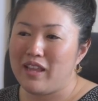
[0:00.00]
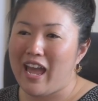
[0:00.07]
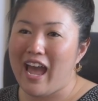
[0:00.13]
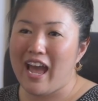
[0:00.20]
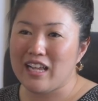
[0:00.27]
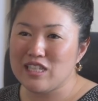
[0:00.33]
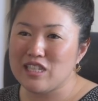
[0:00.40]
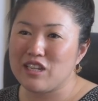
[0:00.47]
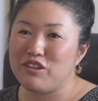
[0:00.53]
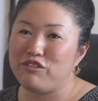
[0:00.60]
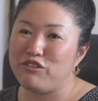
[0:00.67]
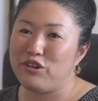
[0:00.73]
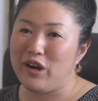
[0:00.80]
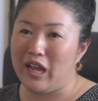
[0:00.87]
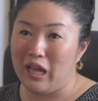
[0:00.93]
ask
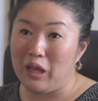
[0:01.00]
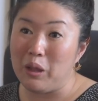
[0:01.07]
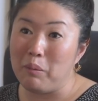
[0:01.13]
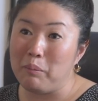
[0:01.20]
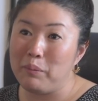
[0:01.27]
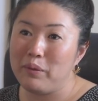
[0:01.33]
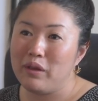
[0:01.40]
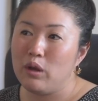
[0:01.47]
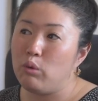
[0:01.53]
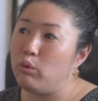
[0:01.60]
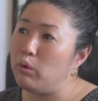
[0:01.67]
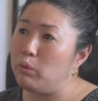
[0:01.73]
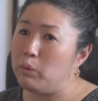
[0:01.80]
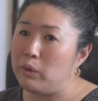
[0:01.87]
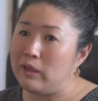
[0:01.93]
for help.
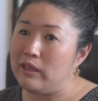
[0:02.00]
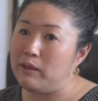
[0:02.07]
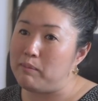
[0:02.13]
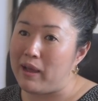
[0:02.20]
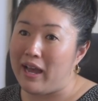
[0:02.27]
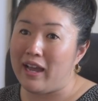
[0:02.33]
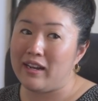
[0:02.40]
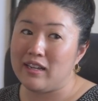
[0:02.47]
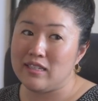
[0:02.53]
We're really bad